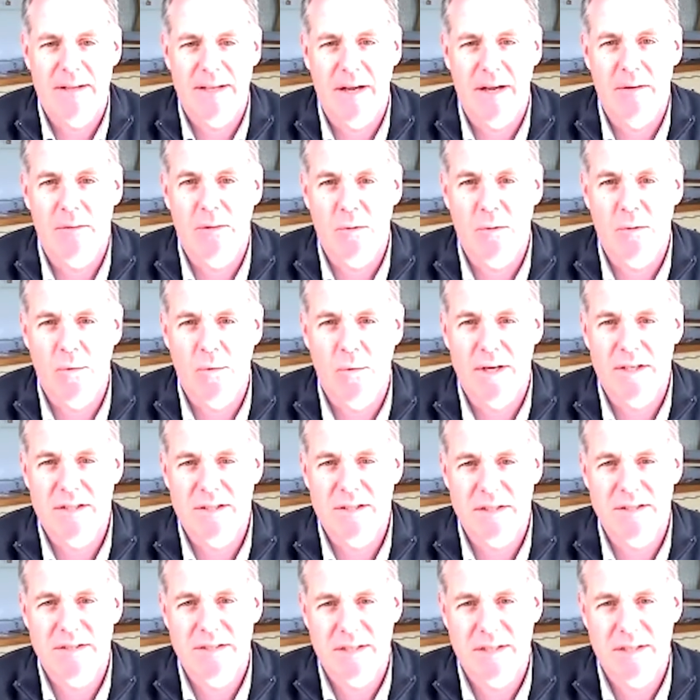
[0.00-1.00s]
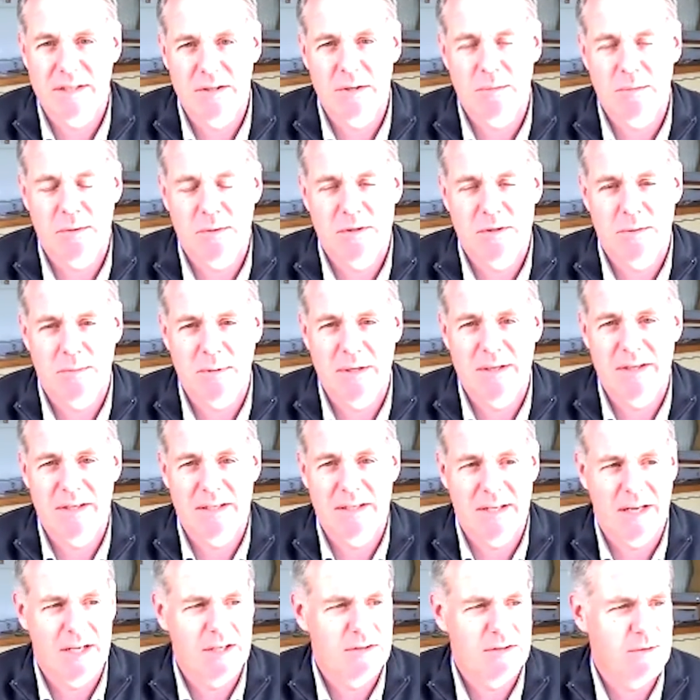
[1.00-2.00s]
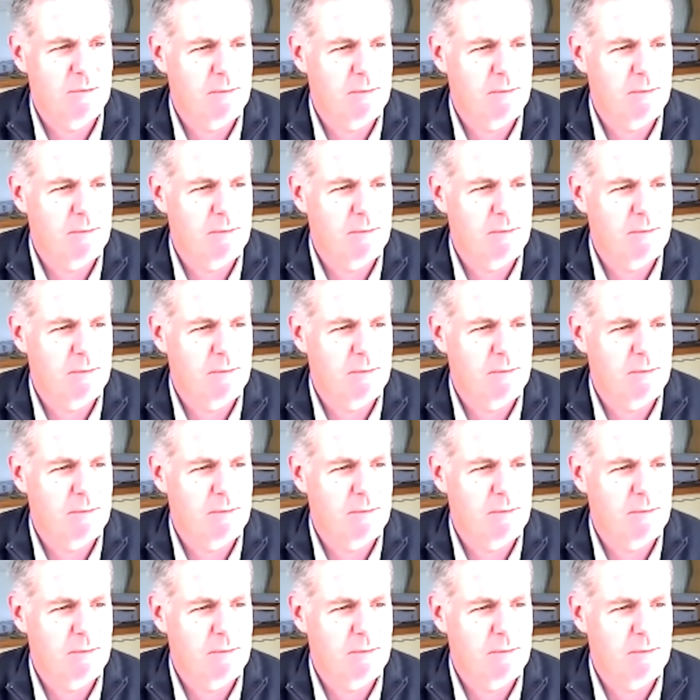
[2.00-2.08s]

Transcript: and that will always continue to be the case.